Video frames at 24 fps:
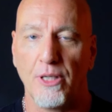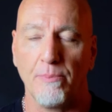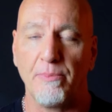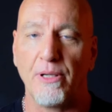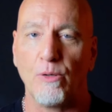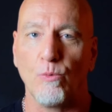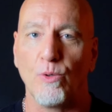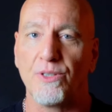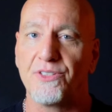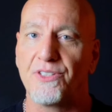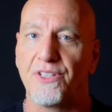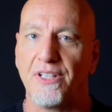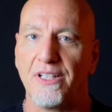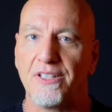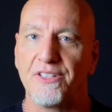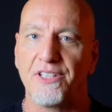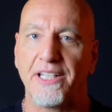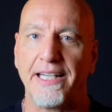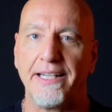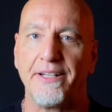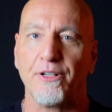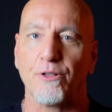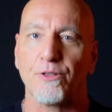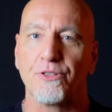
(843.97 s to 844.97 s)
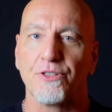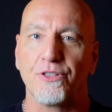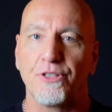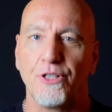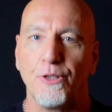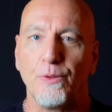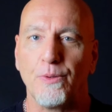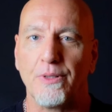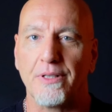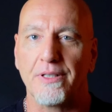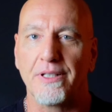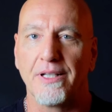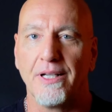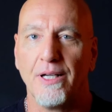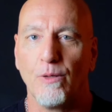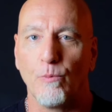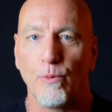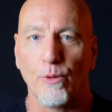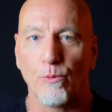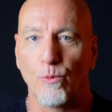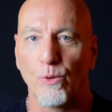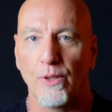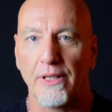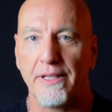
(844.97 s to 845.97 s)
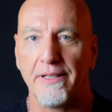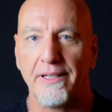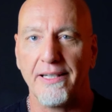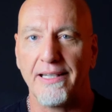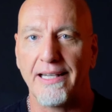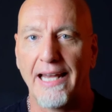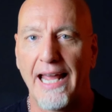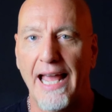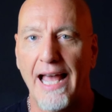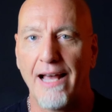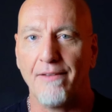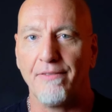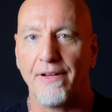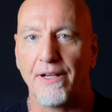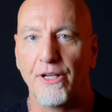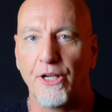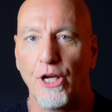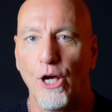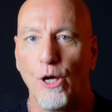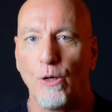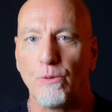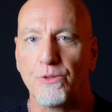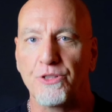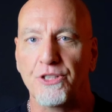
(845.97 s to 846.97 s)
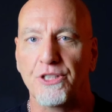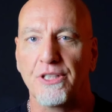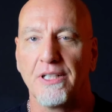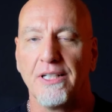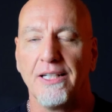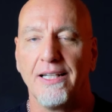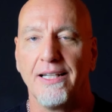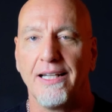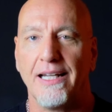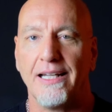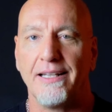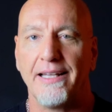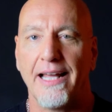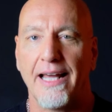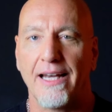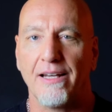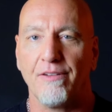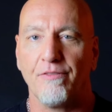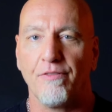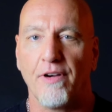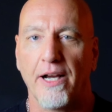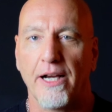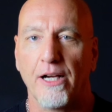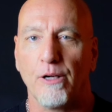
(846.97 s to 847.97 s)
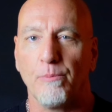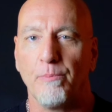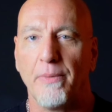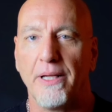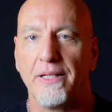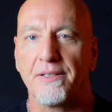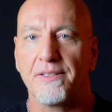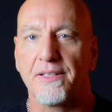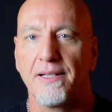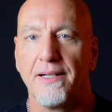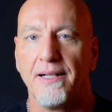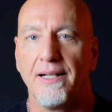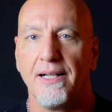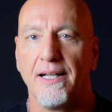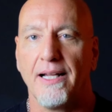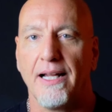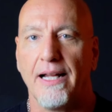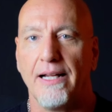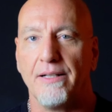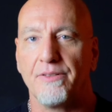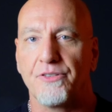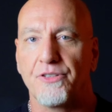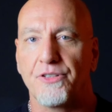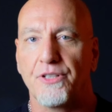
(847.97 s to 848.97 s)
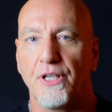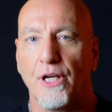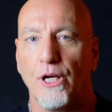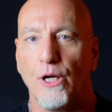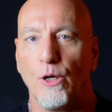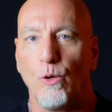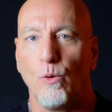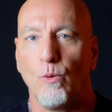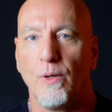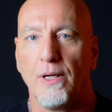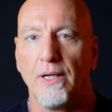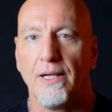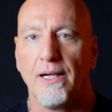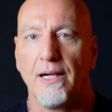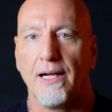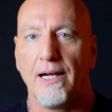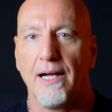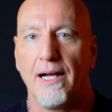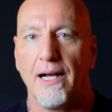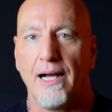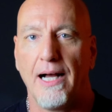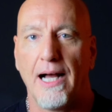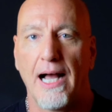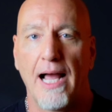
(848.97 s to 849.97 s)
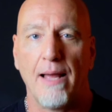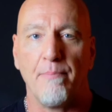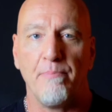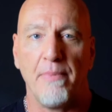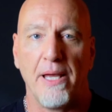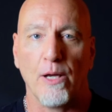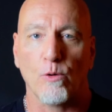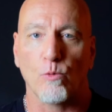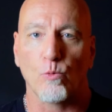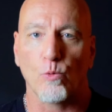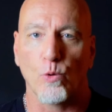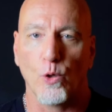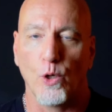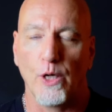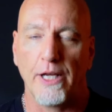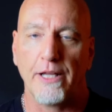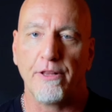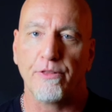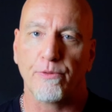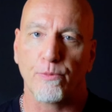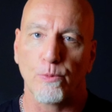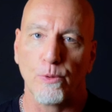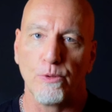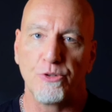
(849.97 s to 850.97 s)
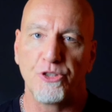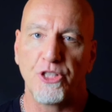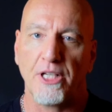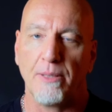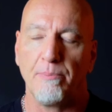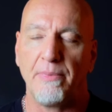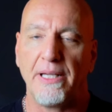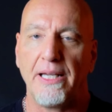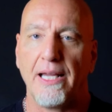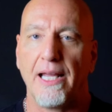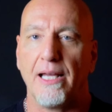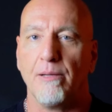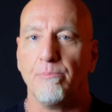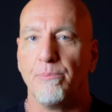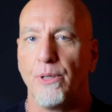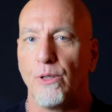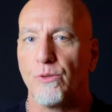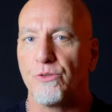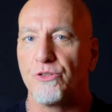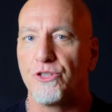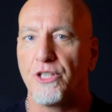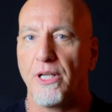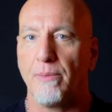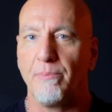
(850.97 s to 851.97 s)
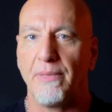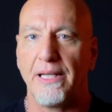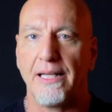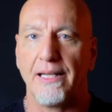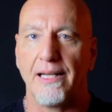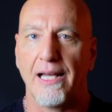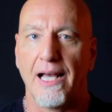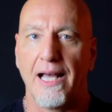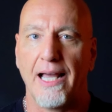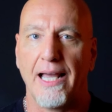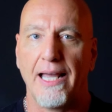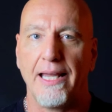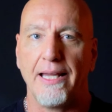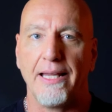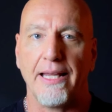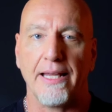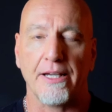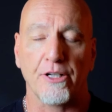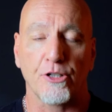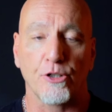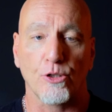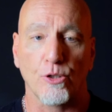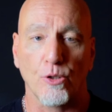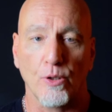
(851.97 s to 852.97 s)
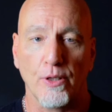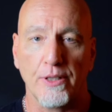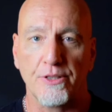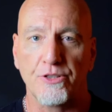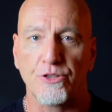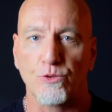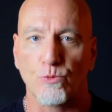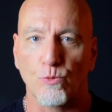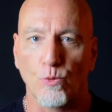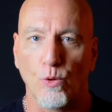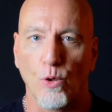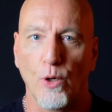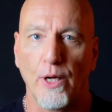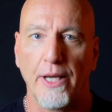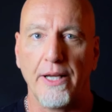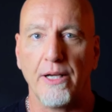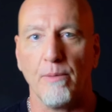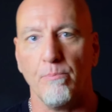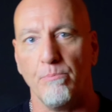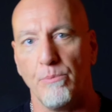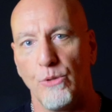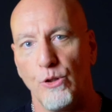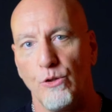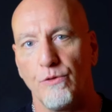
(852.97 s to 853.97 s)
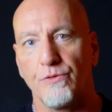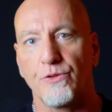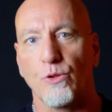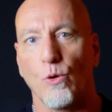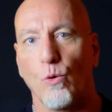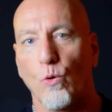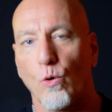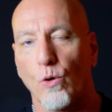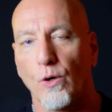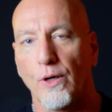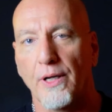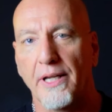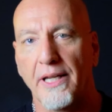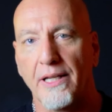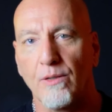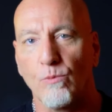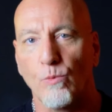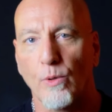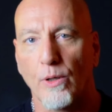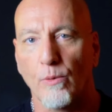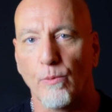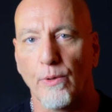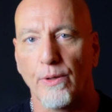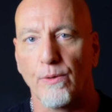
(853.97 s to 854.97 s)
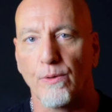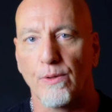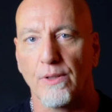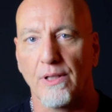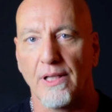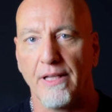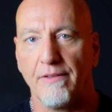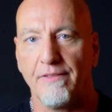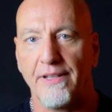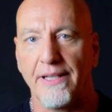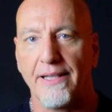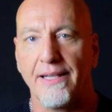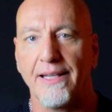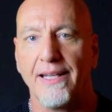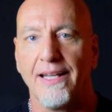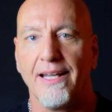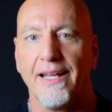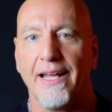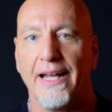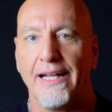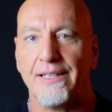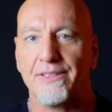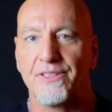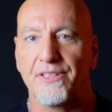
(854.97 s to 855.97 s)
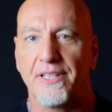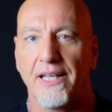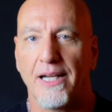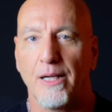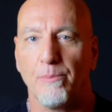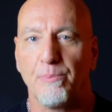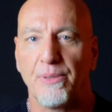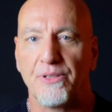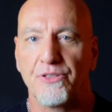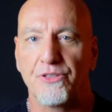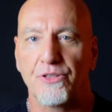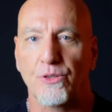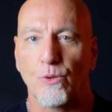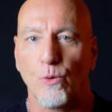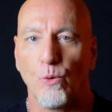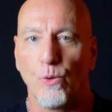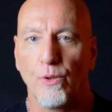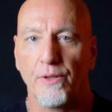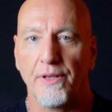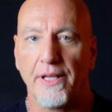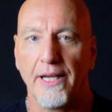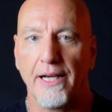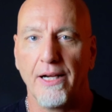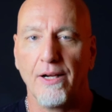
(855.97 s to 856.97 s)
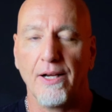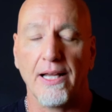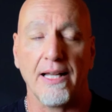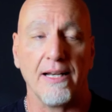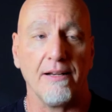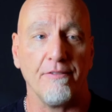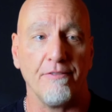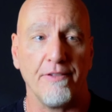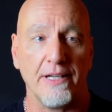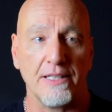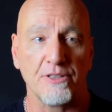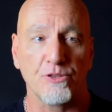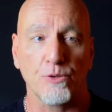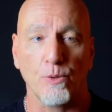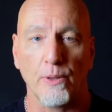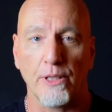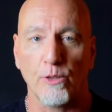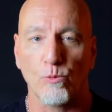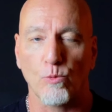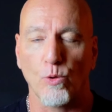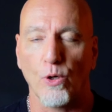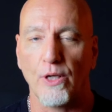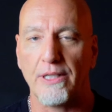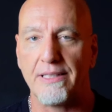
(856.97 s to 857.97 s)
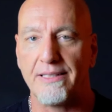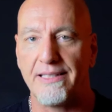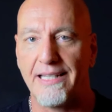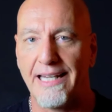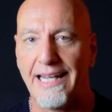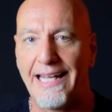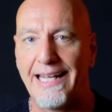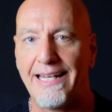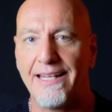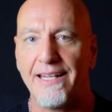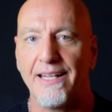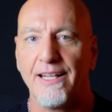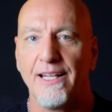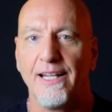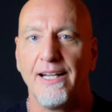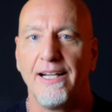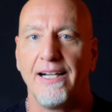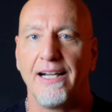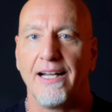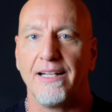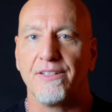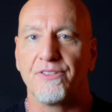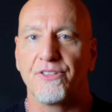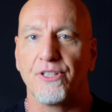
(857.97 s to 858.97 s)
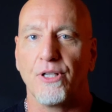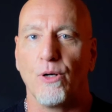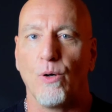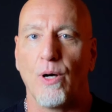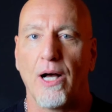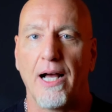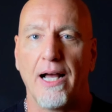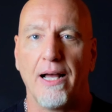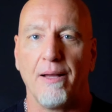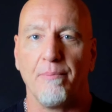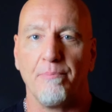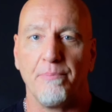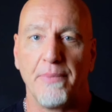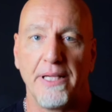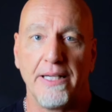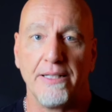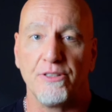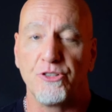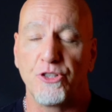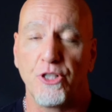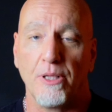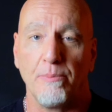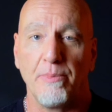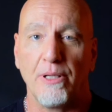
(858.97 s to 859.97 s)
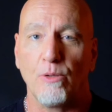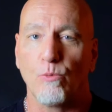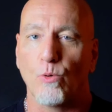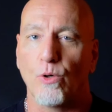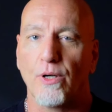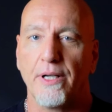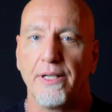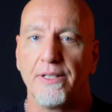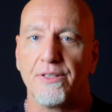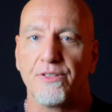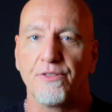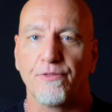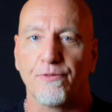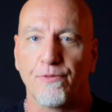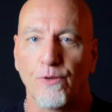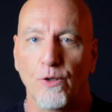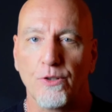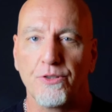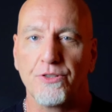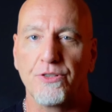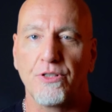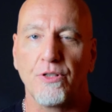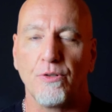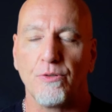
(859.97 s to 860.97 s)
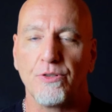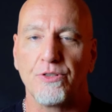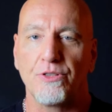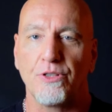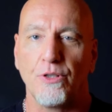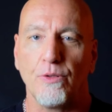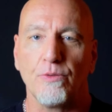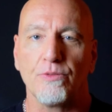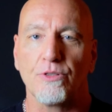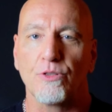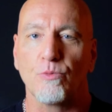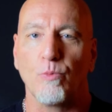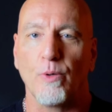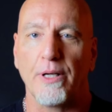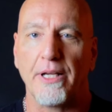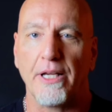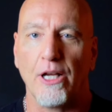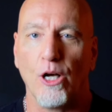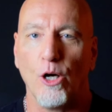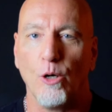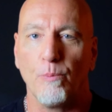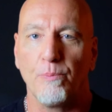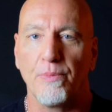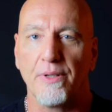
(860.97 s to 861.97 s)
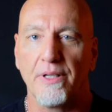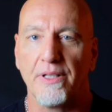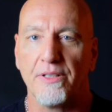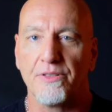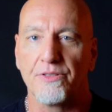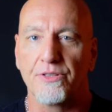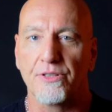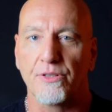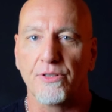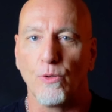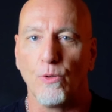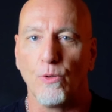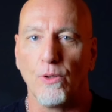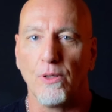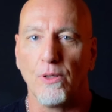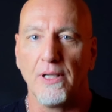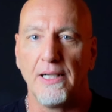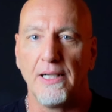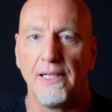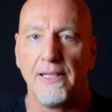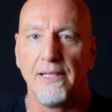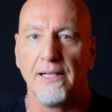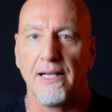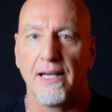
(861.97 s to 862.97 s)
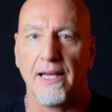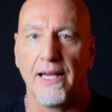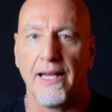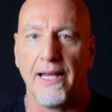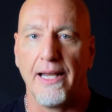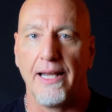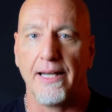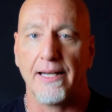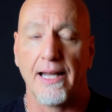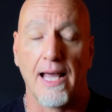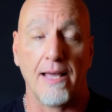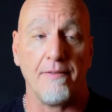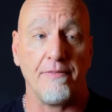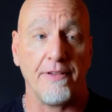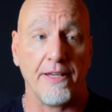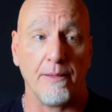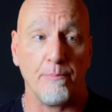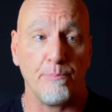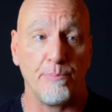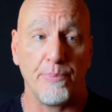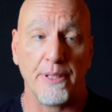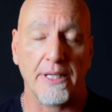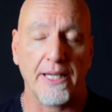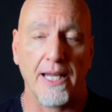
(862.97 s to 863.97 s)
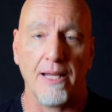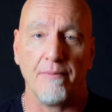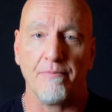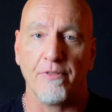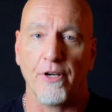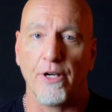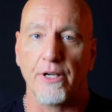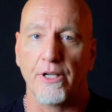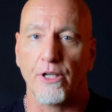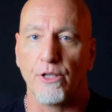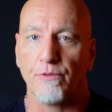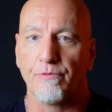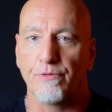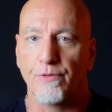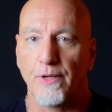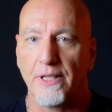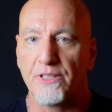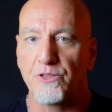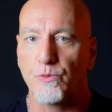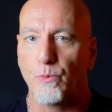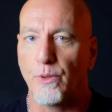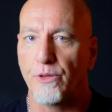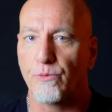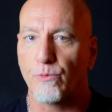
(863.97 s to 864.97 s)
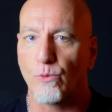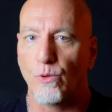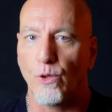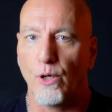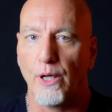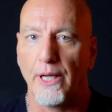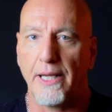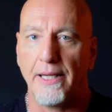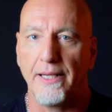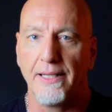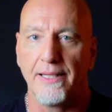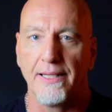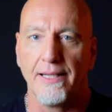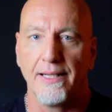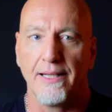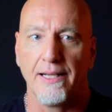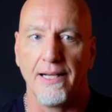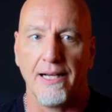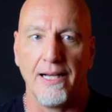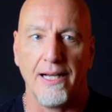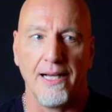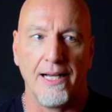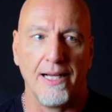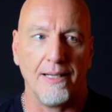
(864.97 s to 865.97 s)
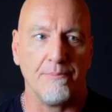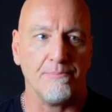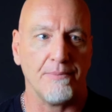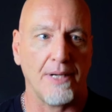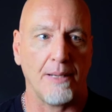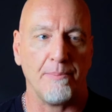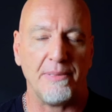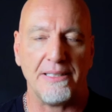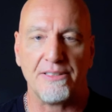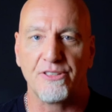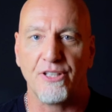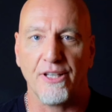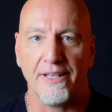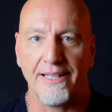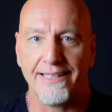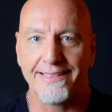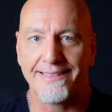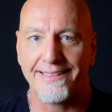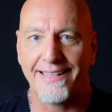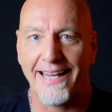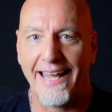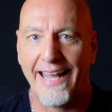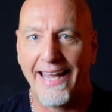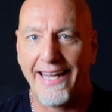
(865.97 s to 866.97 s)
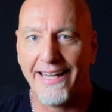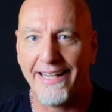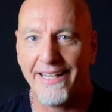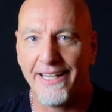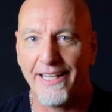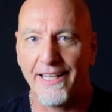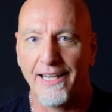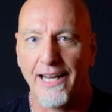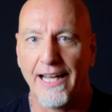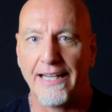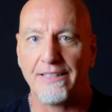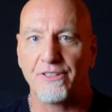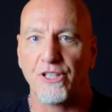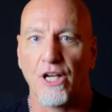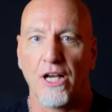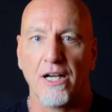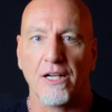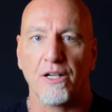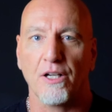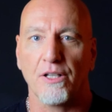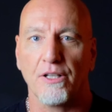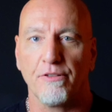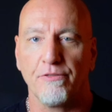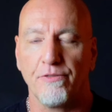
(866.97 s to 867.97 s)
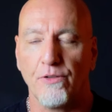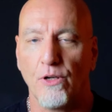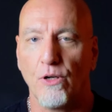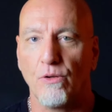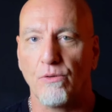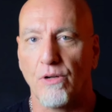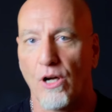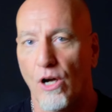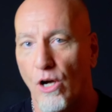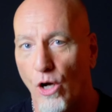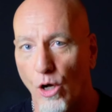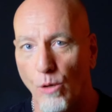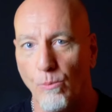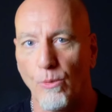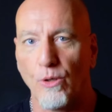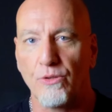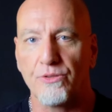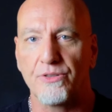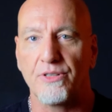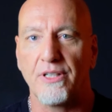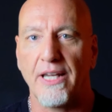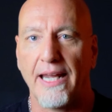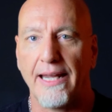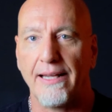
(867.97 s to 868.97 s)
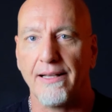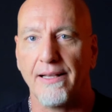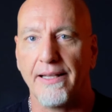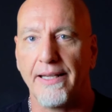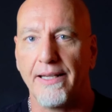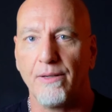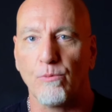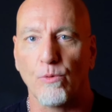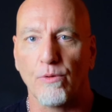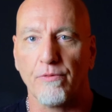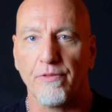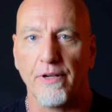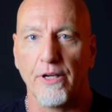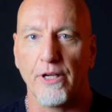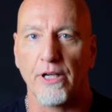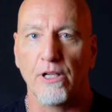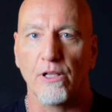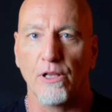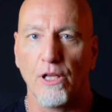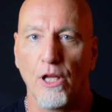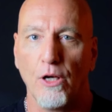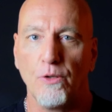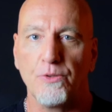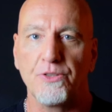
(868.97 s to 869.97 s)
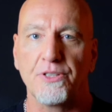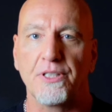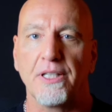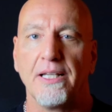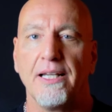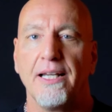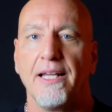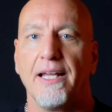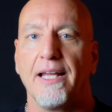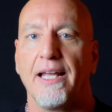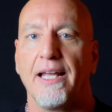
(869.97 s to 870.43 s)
Jimmy was the senior student. We really didn't have a coach in that environment. And so I met Roy through Jimmy, and both Jimmy and I encouraged Roy to move to Oregon where we were living and set up a school there, and eventually Roy did. And so me and Jimmy were his first two students when he opened his school, and I became very good friends with Roy. I mean, to this day, he and I talk on the phone almost daily. We're very close.